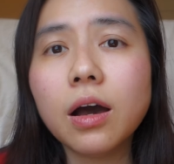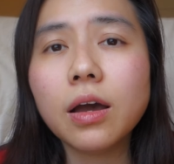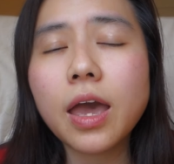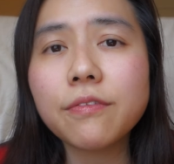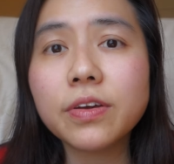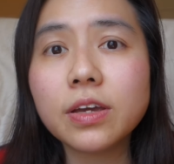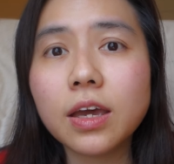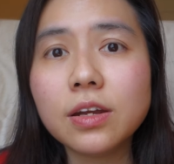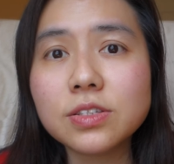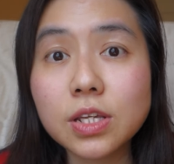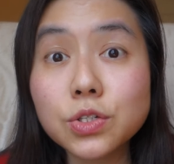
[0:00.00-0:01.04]
having
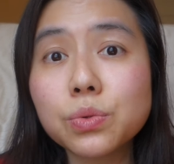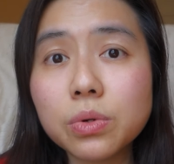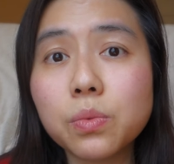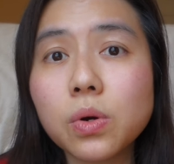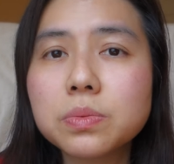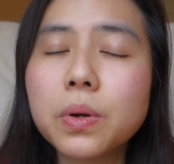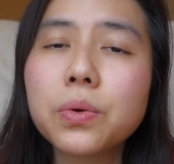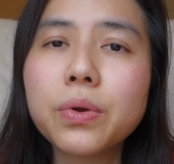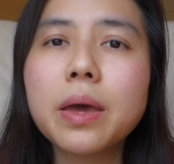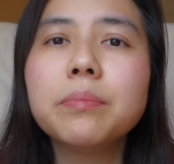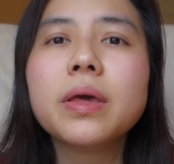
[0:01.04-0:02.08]
an Essential Rewards
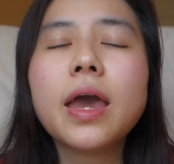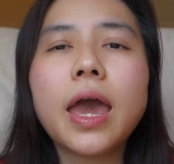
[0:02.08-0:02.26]
program,